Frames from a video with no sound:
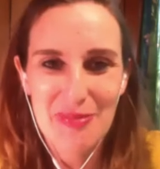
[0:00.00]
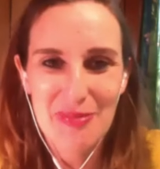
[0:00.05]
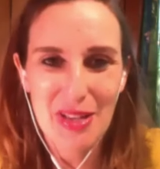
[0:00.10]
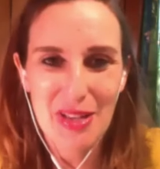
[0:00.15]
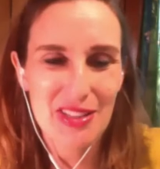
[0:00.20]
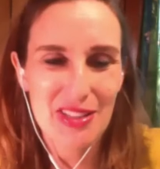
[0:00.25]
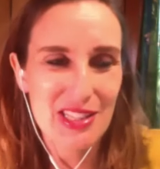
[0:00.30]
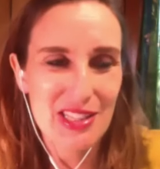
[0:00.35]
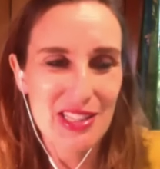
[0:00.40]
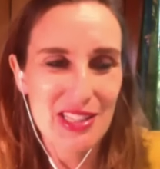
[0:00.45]

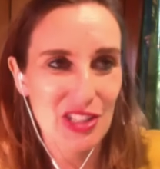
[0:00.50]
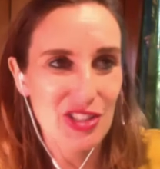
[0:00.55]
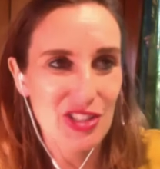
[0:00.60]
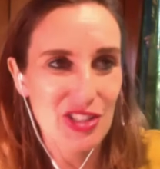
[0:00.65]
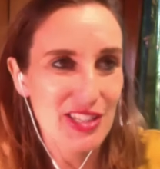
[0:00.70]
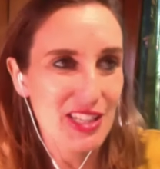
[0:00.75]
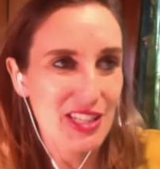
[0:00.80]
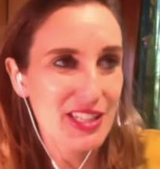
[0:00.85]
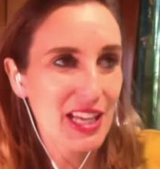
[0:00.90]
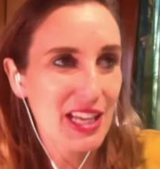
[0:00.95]
pelvic
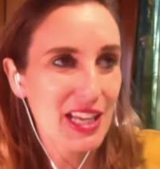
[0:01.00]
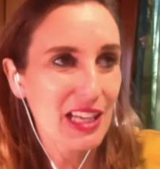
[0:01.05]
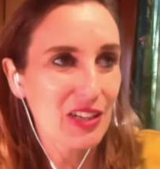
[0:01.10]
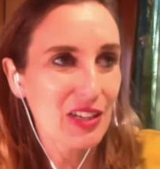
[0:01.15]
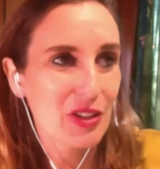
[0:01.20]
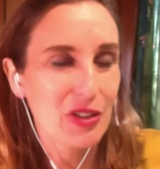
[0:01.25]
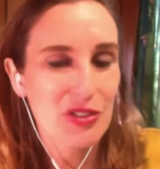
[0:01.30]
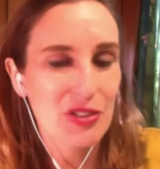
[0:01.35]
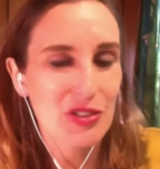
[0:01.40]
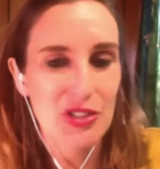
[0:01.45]
solutions. Our
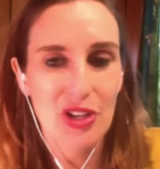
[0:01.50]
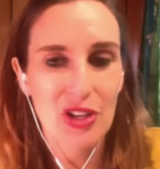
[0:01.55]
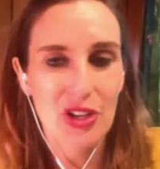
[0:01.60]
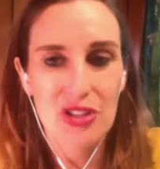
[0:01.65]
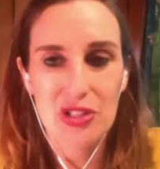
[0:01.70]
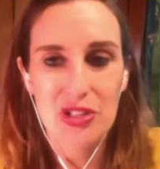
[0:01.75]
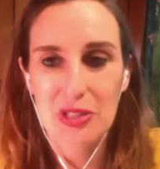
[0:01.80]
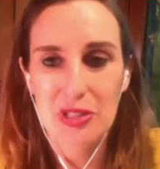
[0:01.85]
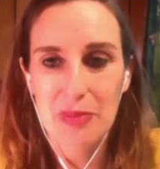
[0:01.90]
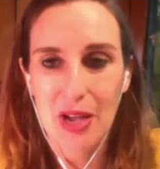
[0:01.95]
tagline on
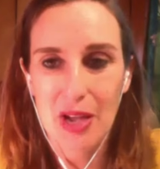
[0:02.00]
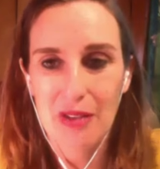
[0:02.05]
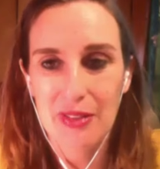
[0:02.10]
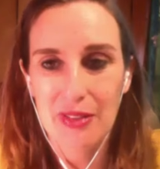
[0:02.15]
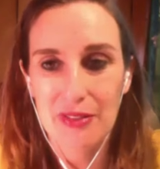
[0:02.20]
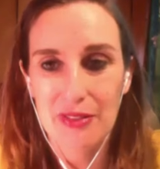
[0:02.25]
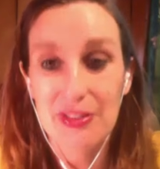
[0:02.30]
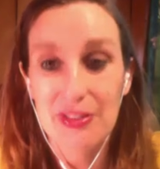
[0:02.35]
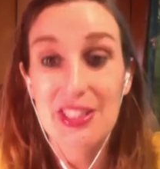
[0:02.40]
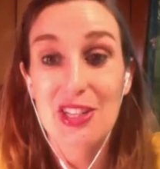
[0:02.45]
social is pelvic